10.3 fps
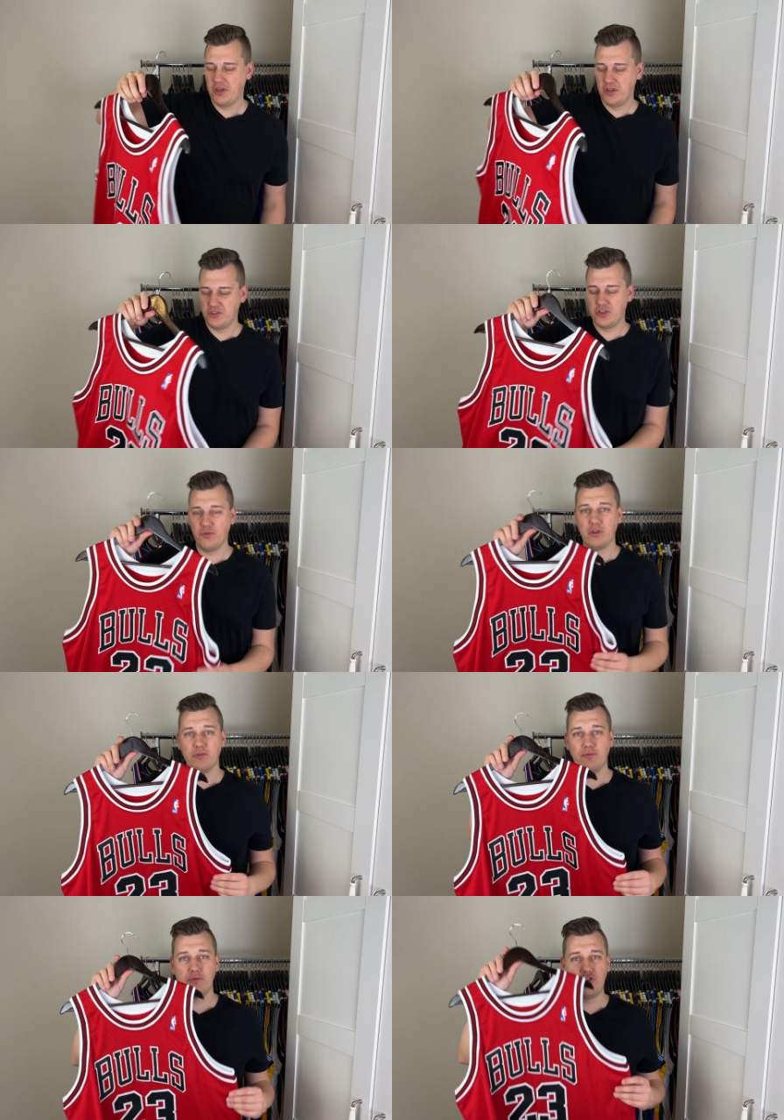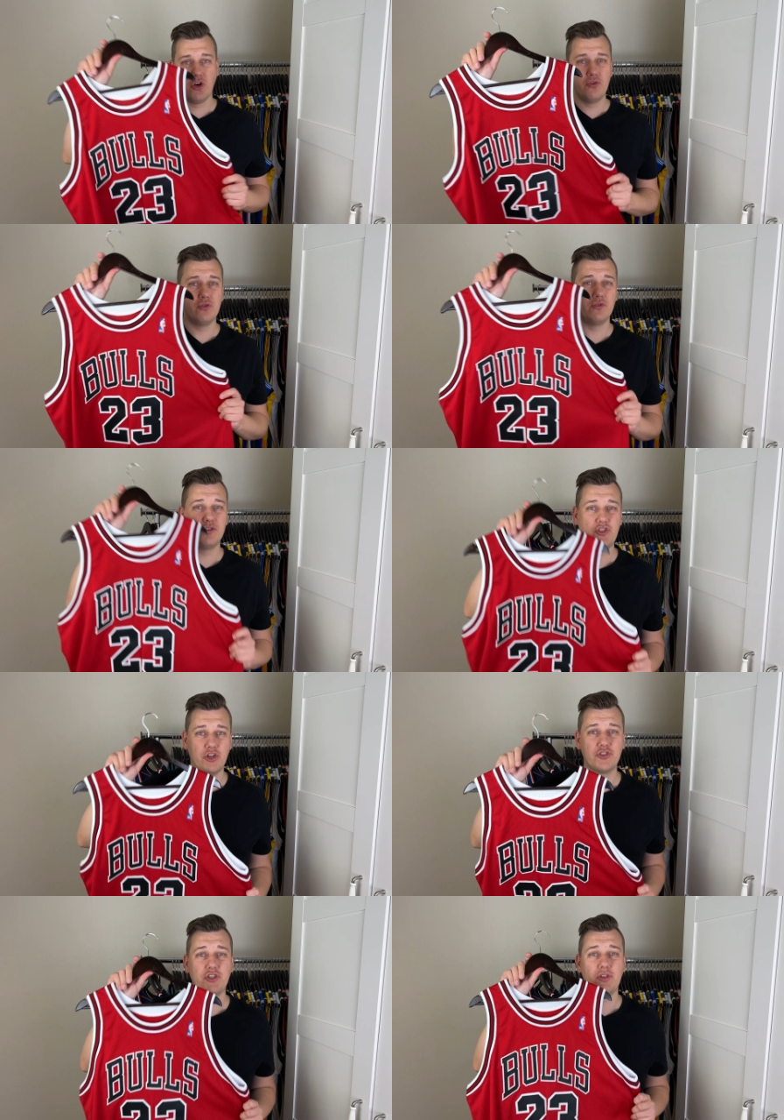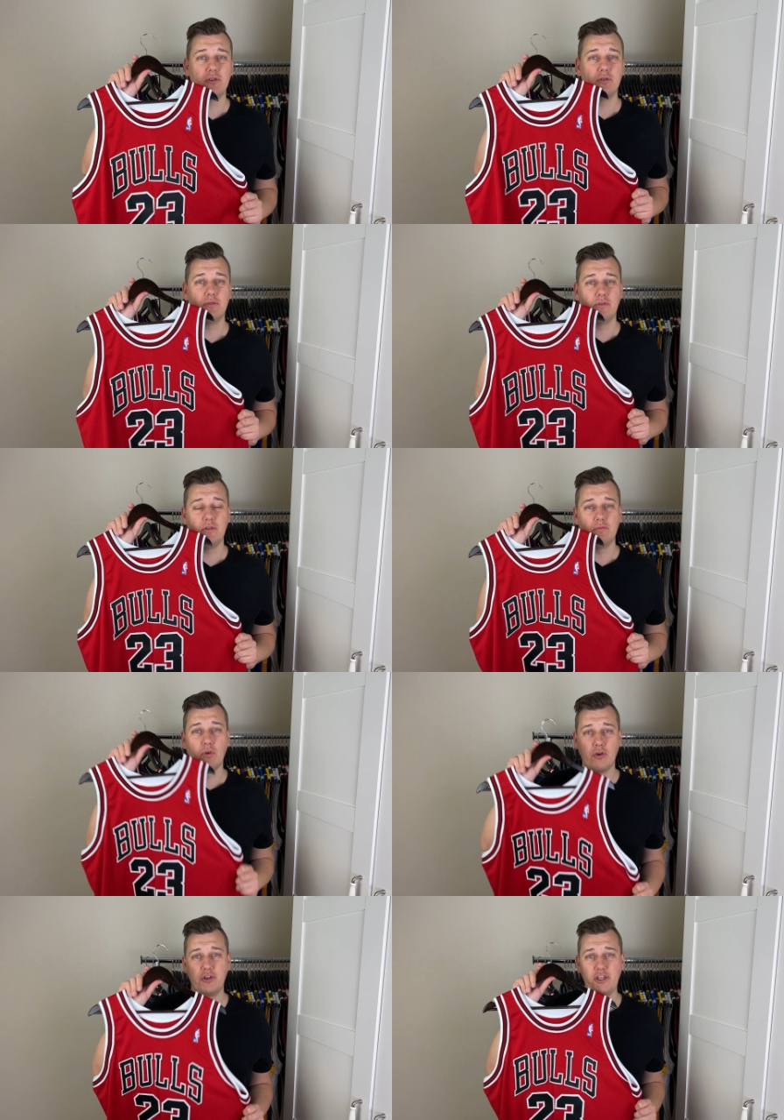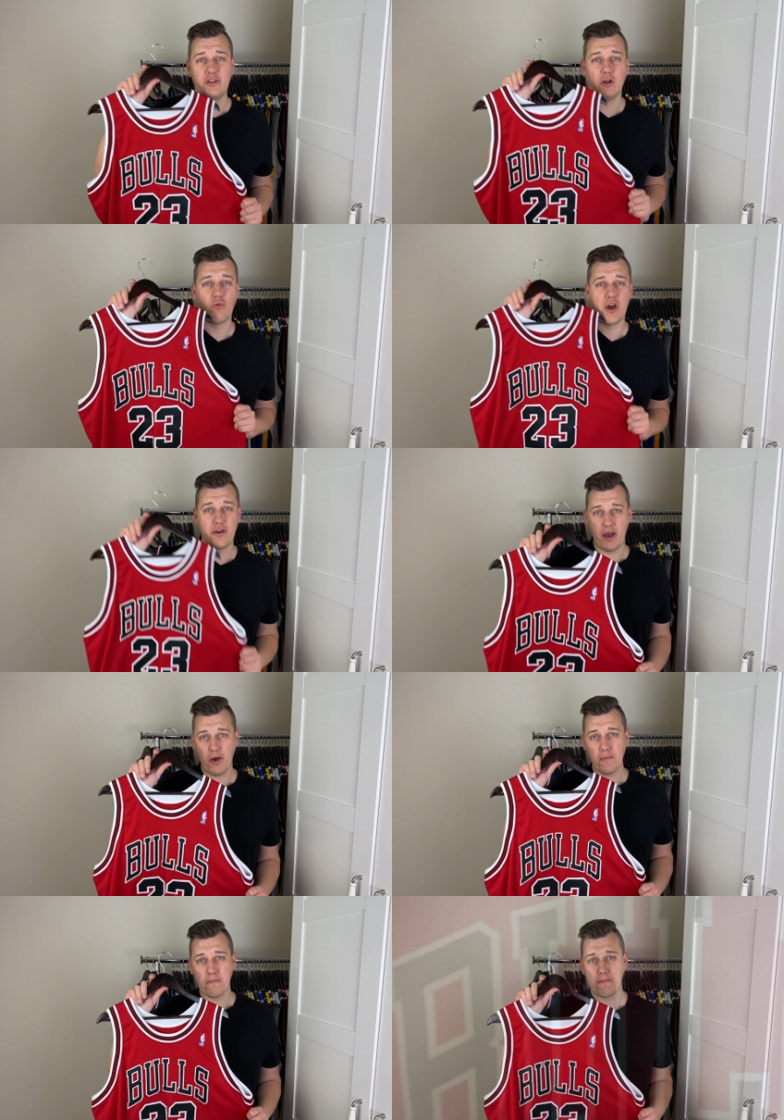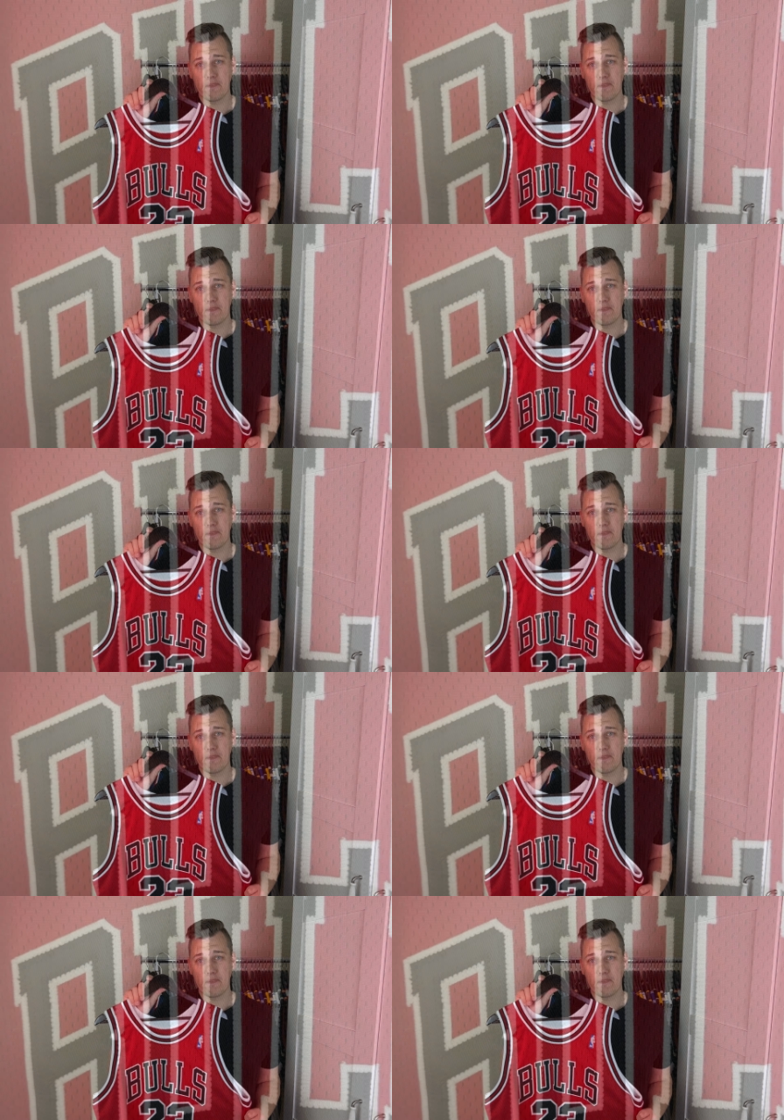So we'll show you this jersey in more detail right now.